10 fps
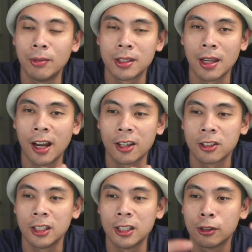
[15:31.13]
was
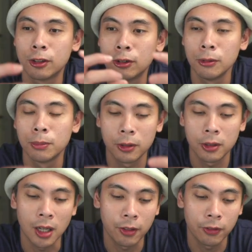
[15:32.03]
actually super
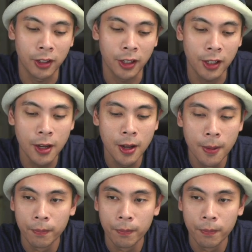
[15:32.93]
tight fitting,